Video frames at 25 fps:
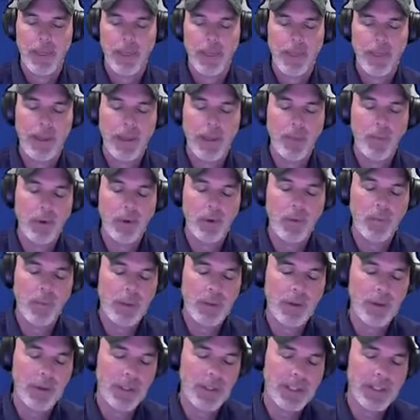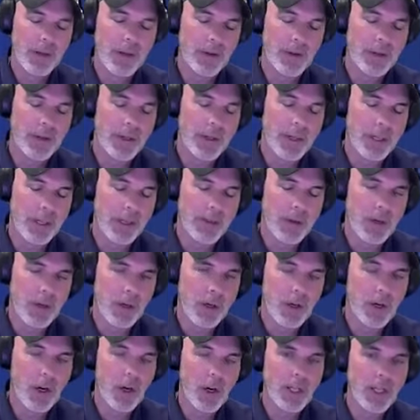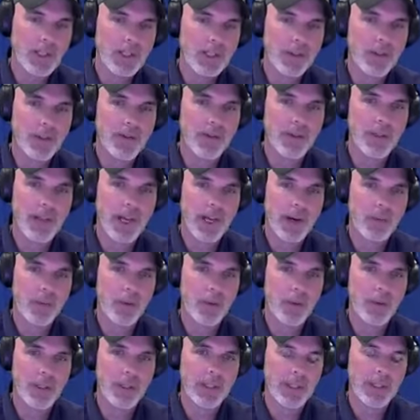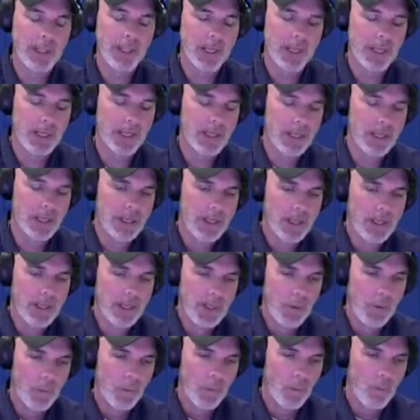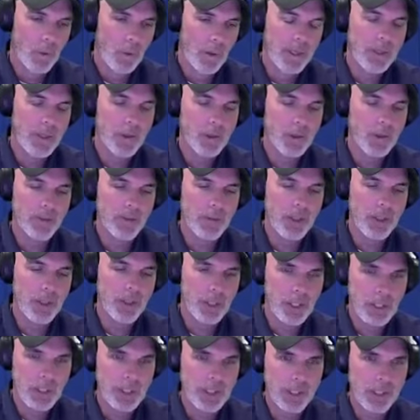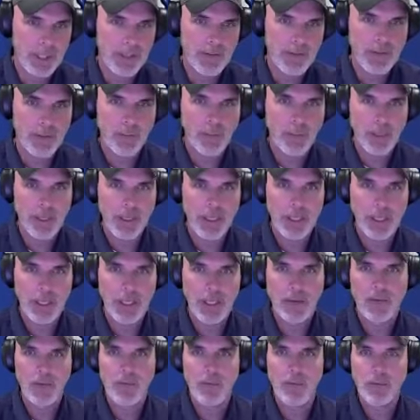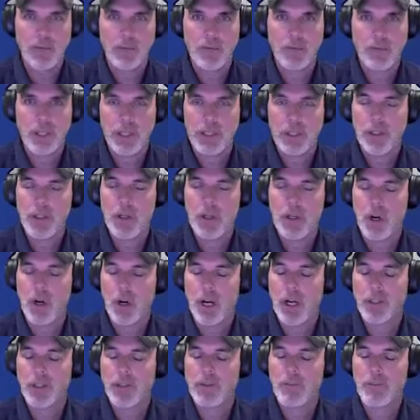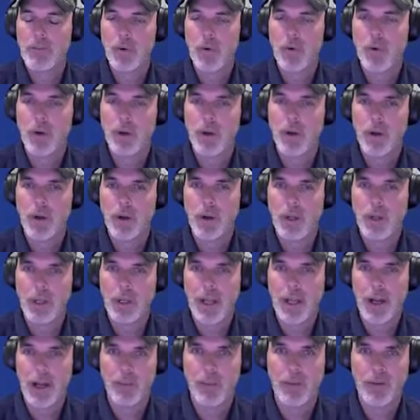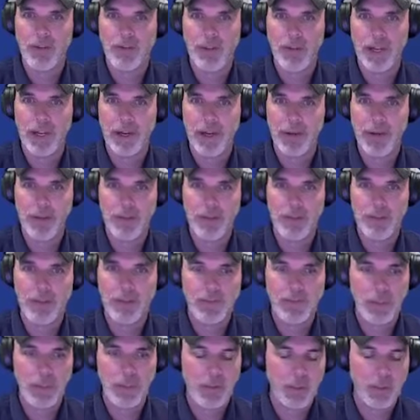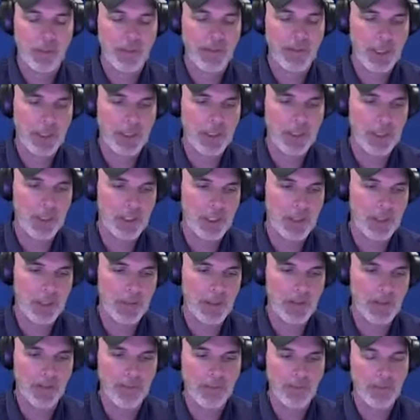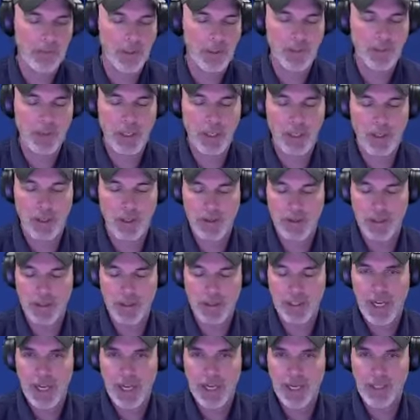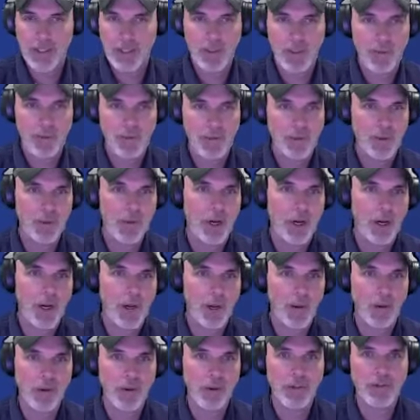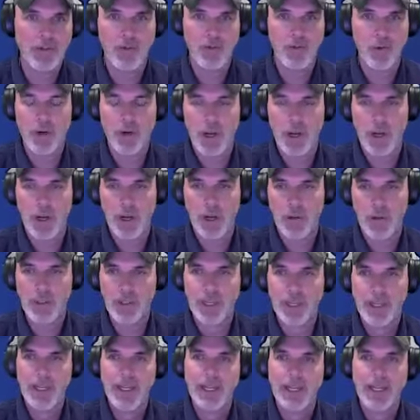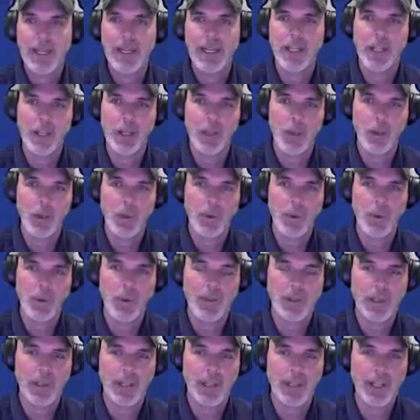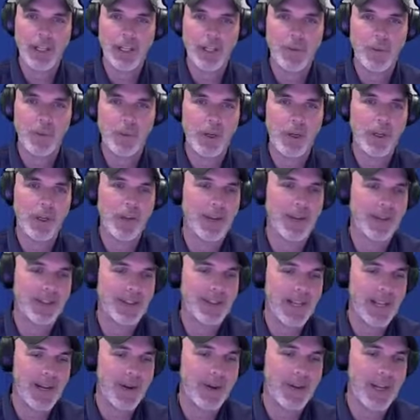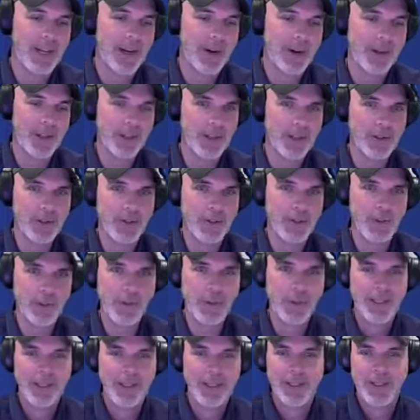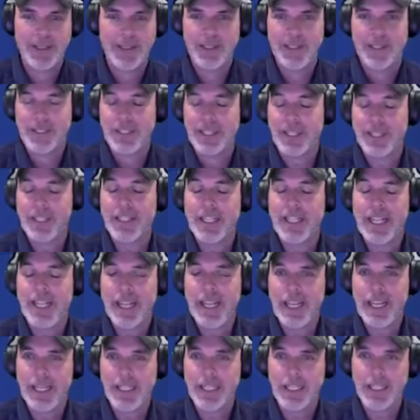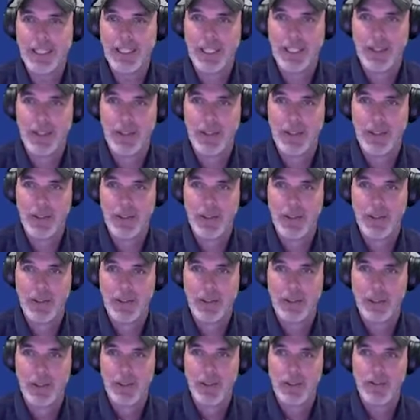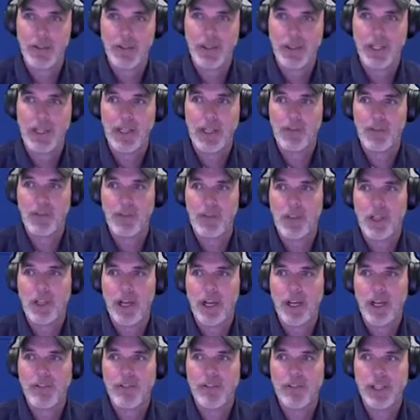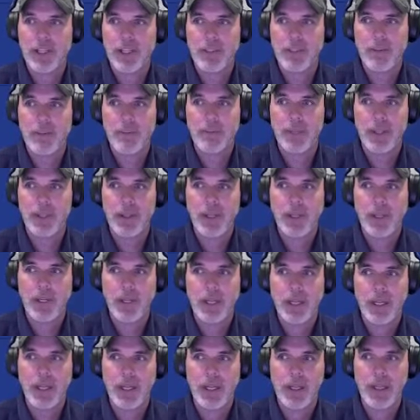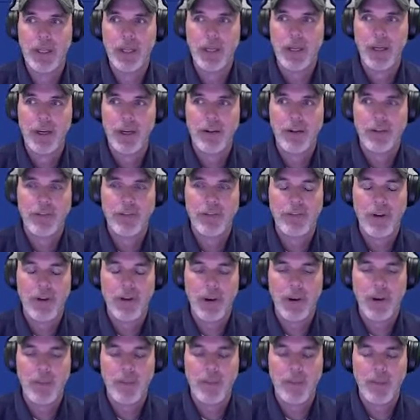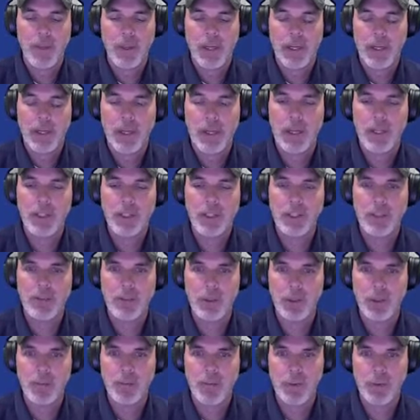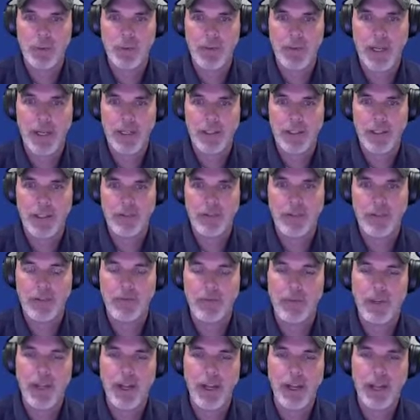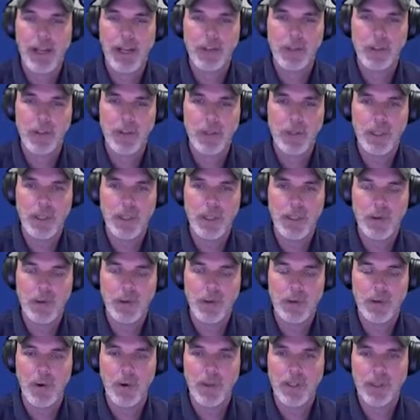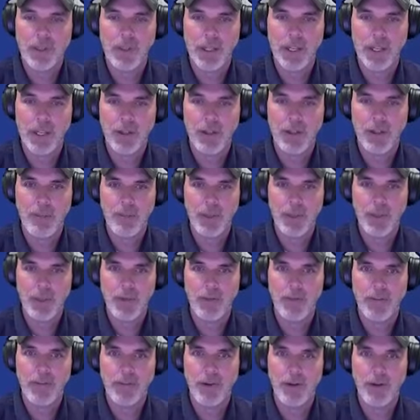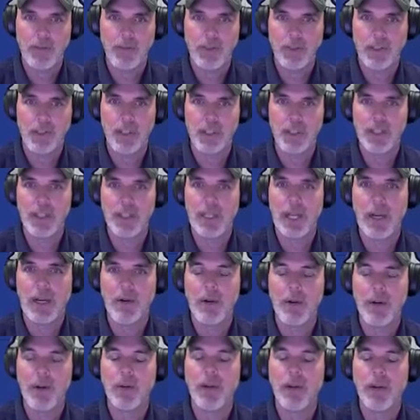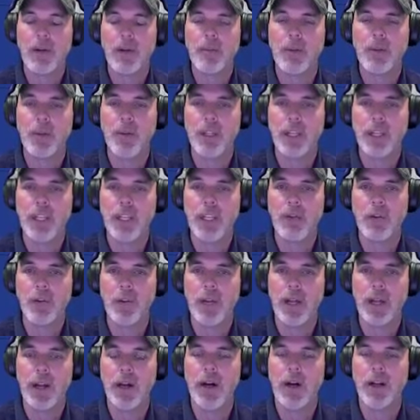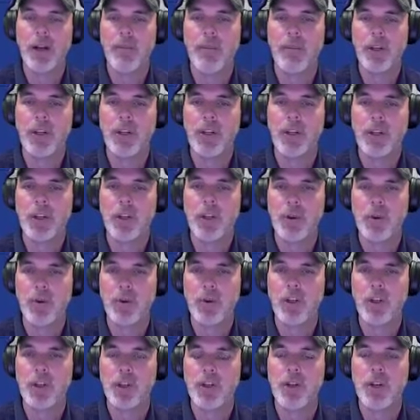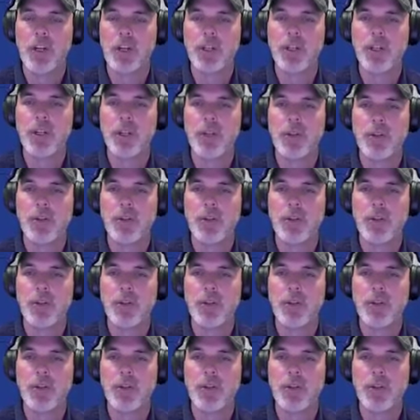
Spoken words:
And then when you start thinking about costs on that, where we said Windows machines inevitably tend to cost more in all the cloud providers. You may see some of them depending on the size, $2, $4, and you go to a Linux one and it's now down into 60 to 80 cents. So that gives you a lot of flexibility from the customer's perspective. And as you need to grow and design your build farm, to just allow Incredibuild to give you that automation and orchestration